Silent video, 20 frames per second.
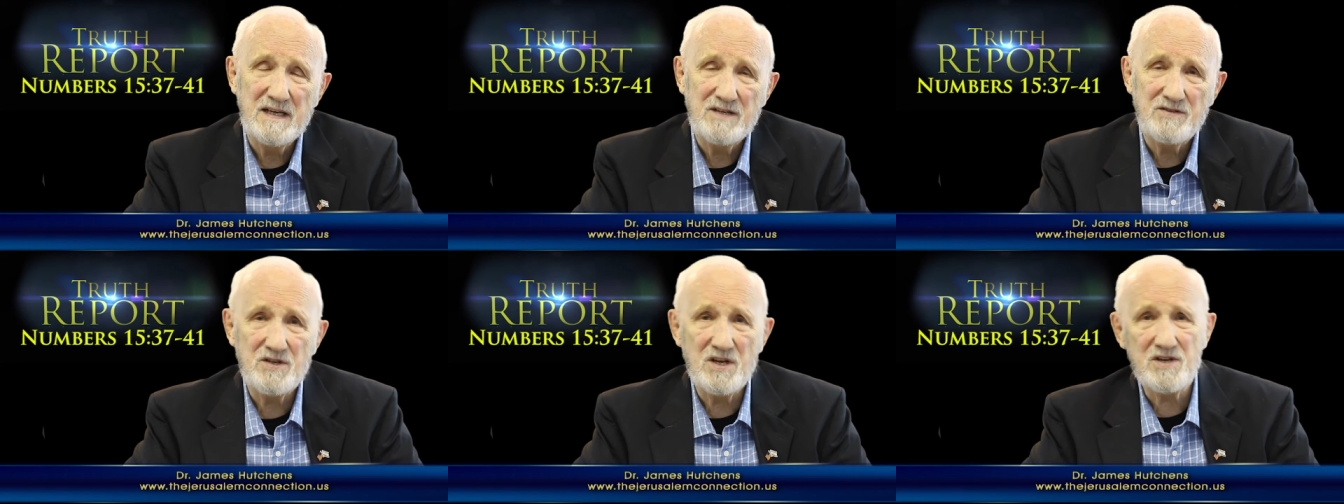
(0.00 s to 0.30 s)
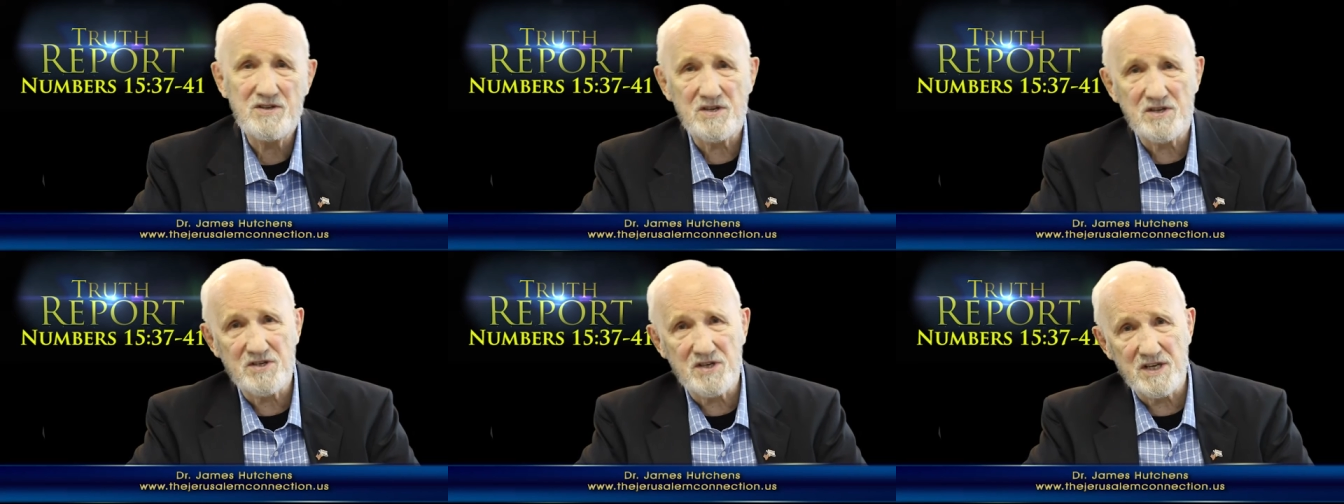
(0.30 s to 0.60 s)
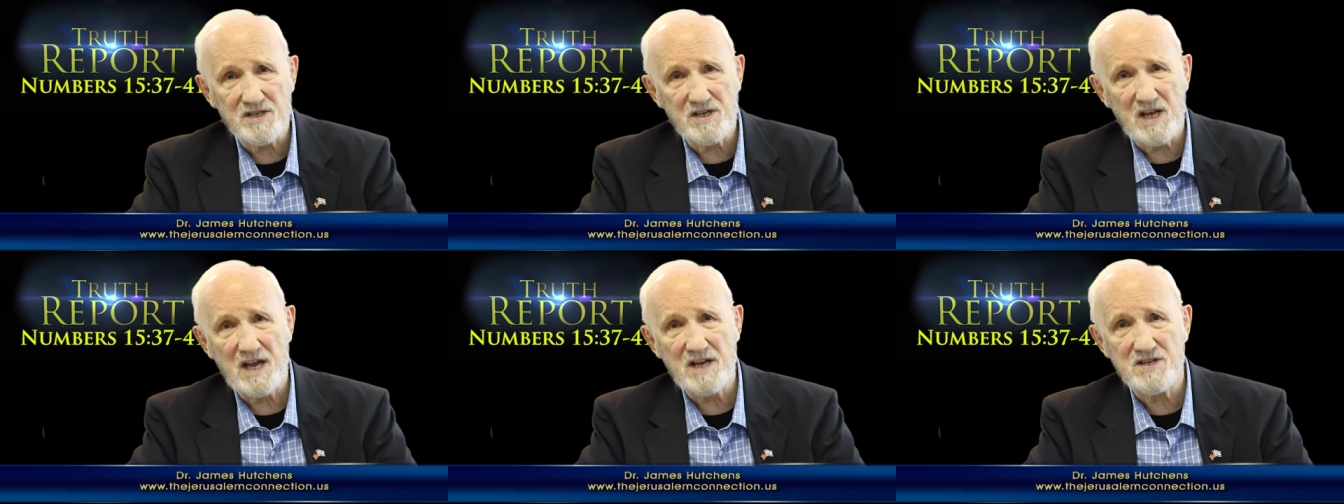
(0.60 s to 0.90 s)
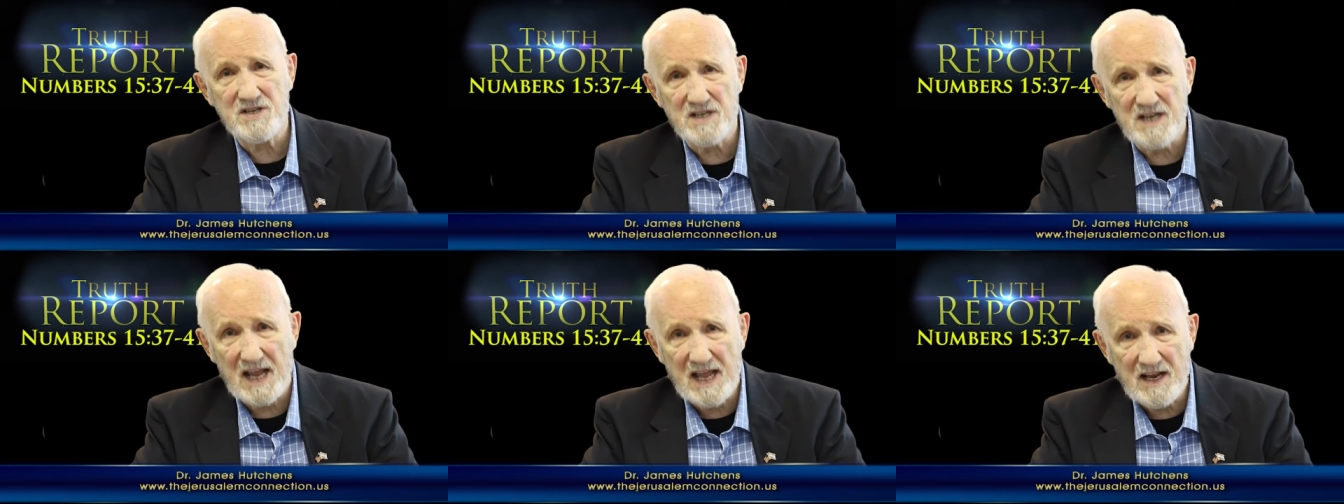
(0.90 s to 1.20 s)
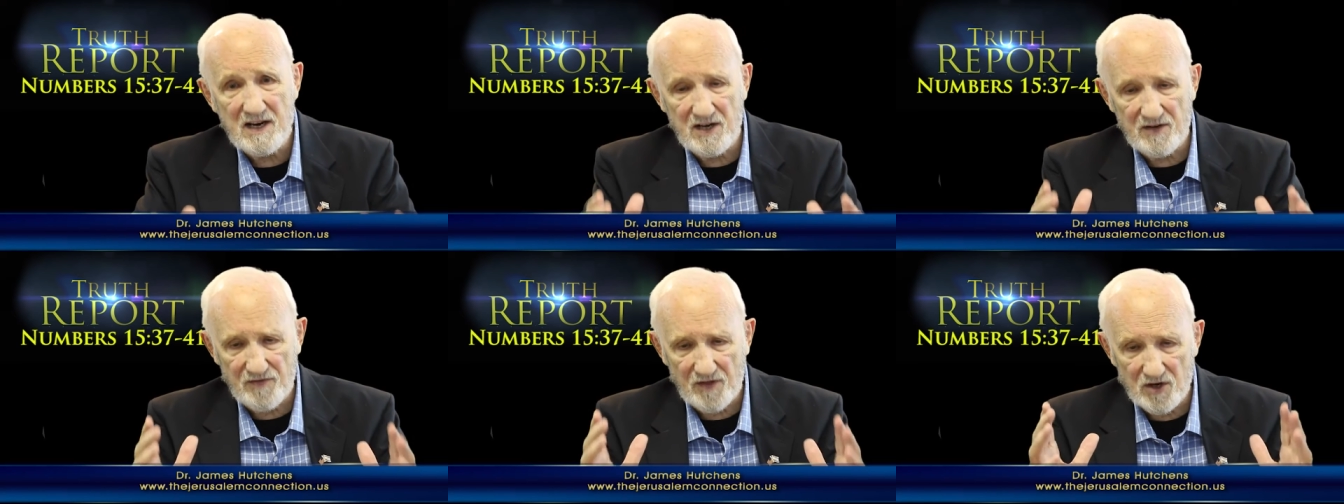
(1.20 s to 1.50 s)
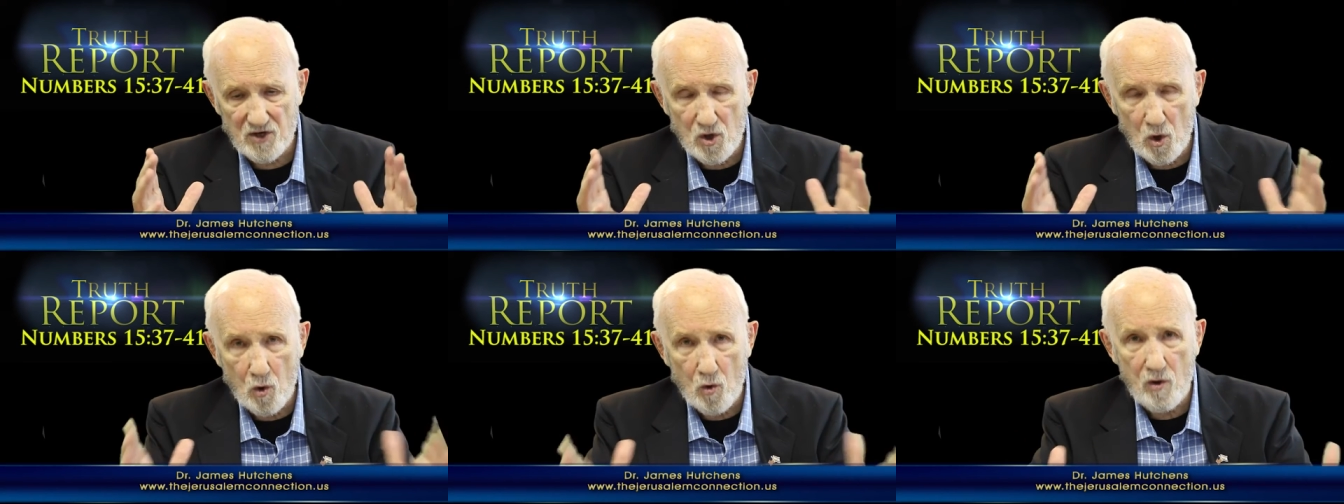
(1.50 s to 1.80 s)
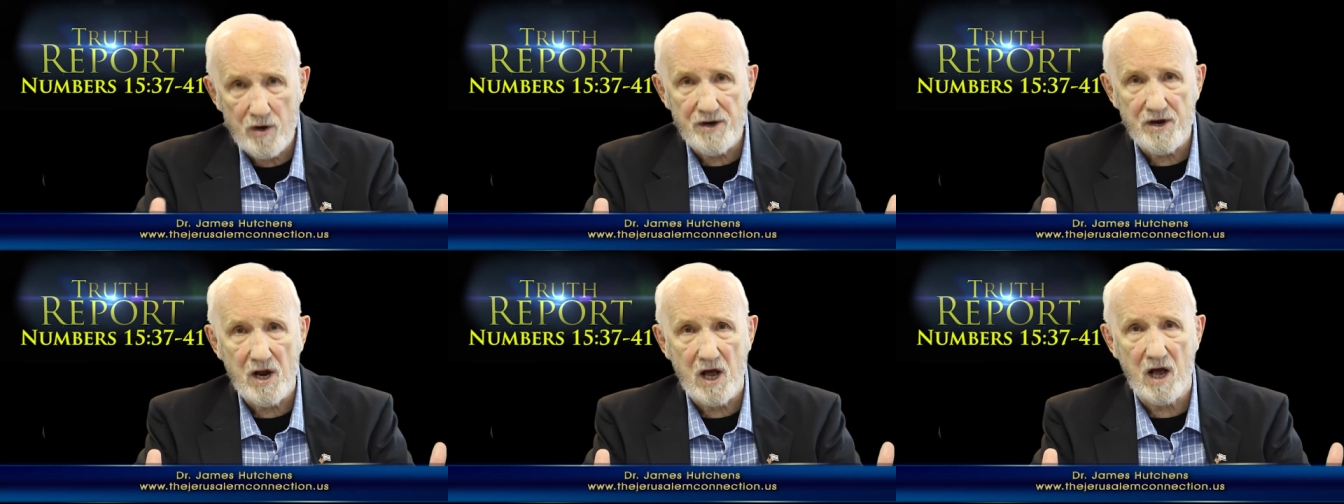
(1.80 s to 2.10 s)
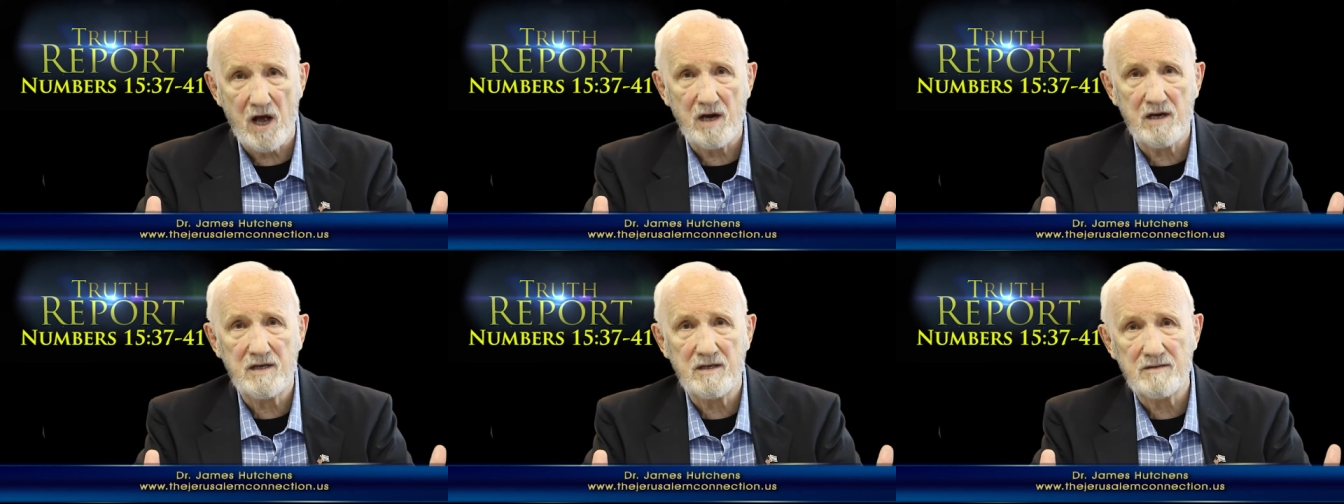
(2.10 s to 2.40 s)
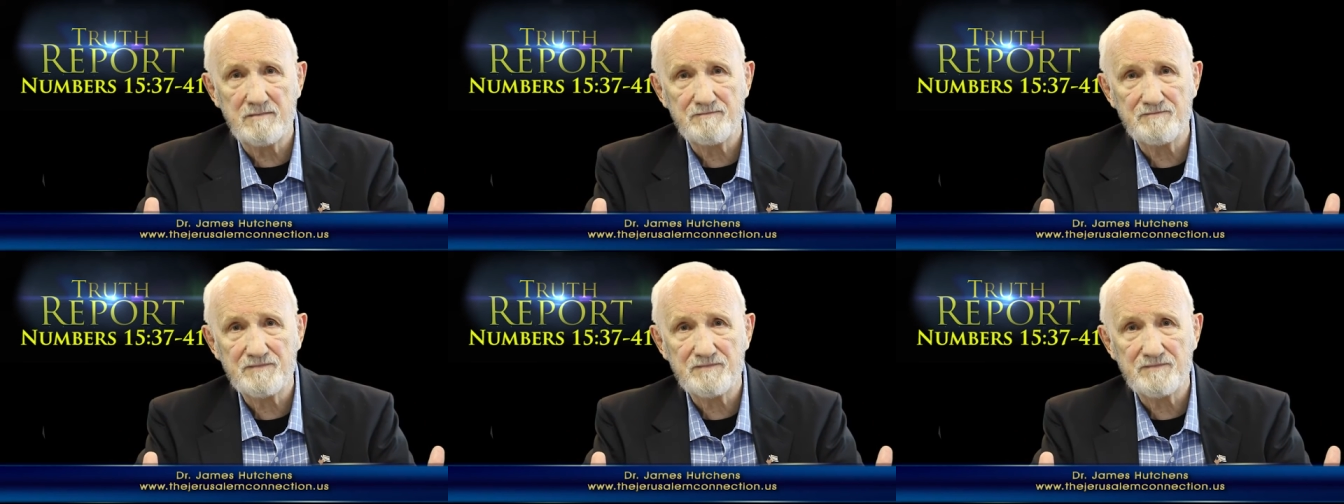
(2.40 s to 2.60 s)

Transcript: Jesus says, I stand at the door and knock.